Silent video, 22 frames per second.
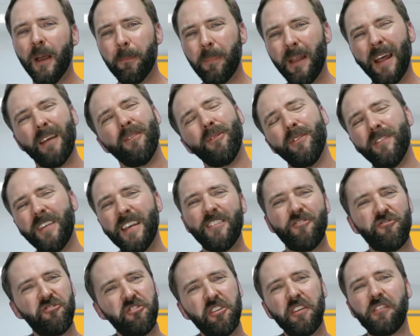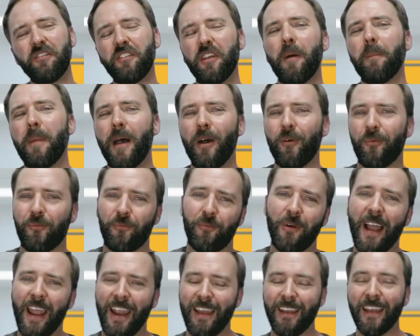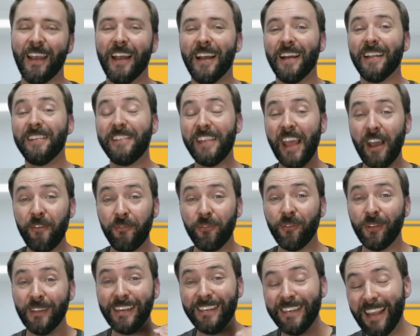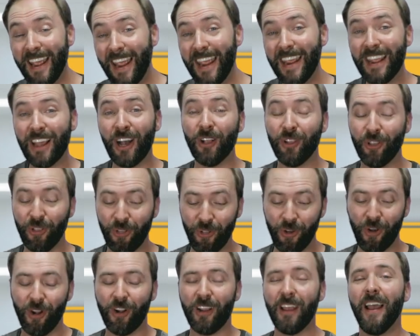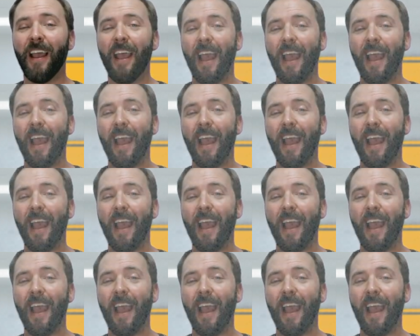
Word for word: but I would say just about right. Definitely take a look